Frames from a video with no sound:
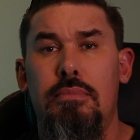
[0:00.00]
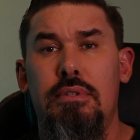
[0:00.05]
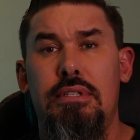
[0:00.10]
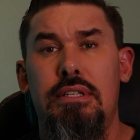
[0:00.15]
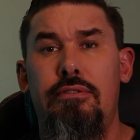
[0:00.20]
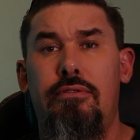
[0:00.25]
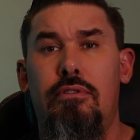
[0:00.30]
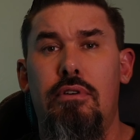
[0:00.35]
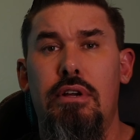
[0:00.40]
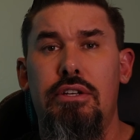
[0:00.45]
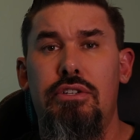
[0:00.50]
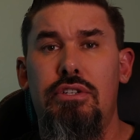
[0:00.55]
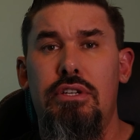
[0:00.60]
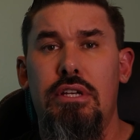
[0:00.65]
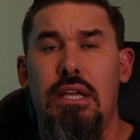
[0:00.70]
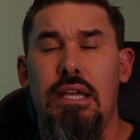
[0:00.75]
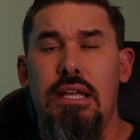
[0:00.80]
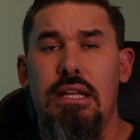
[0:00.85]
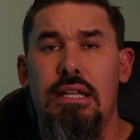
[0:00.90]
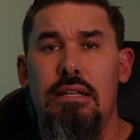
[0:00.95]

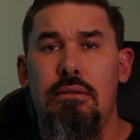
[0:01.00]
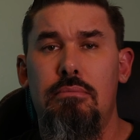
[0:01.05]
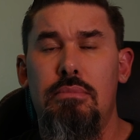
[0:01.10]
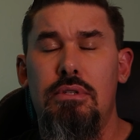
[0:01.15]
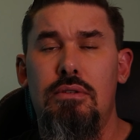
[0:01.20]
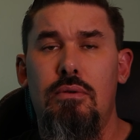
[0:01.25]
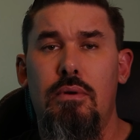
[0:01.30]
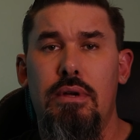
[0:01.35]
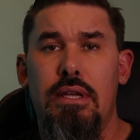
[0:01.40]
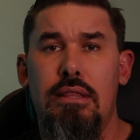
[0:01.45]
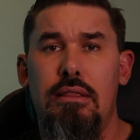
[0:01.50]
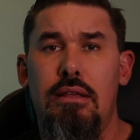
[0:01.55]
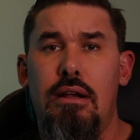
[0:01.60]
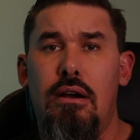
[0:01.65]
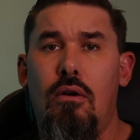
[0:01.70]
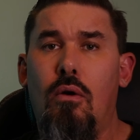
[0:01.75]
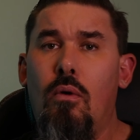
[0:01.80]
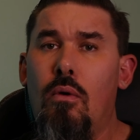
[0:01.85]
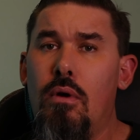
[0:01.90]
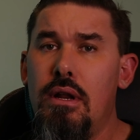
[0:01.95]
differentiating between
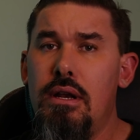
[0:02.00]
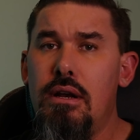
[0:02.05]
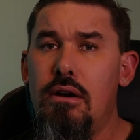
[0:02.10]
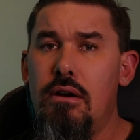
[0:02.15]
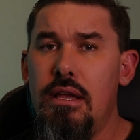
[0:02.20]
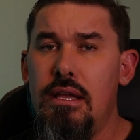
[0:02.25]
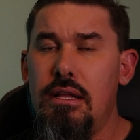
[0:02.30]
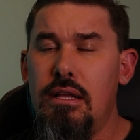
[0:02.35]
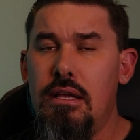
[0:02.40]
their ordinary